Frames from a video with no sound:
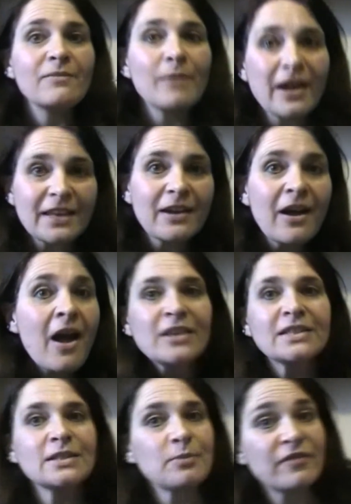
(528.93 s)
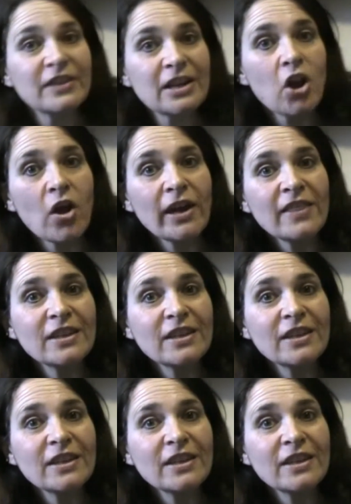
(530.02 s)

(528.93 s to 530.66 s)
I seem to be fitting a lot in